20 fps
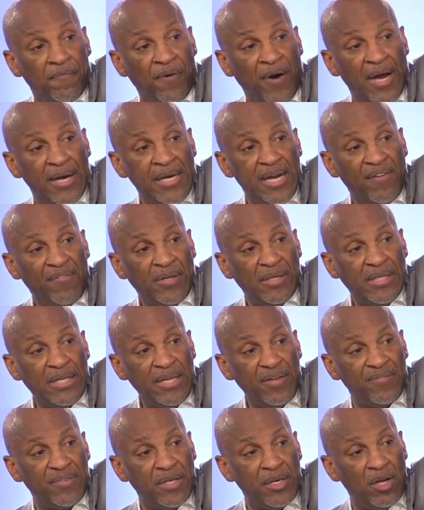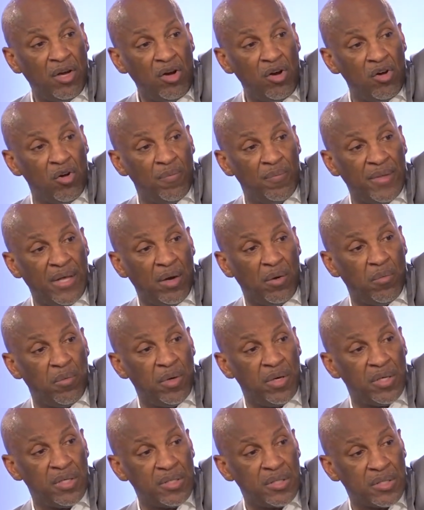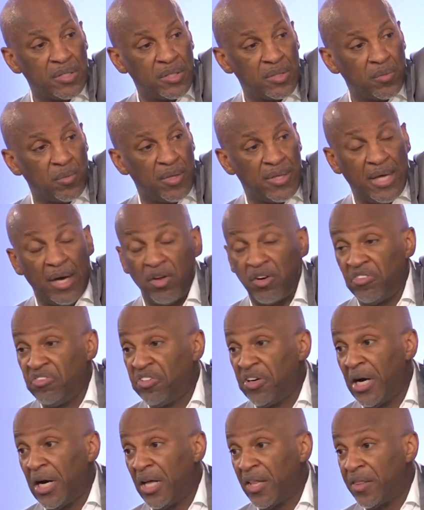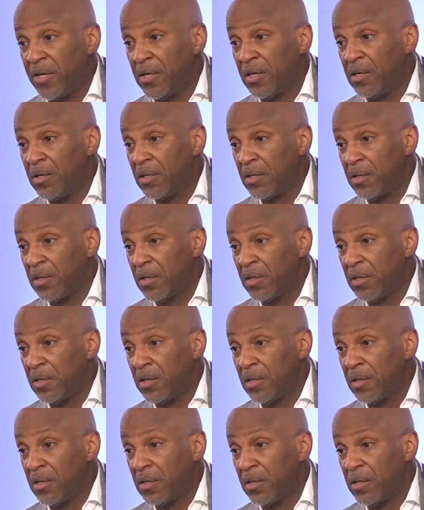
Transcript: For I never lived in a home that was without a father.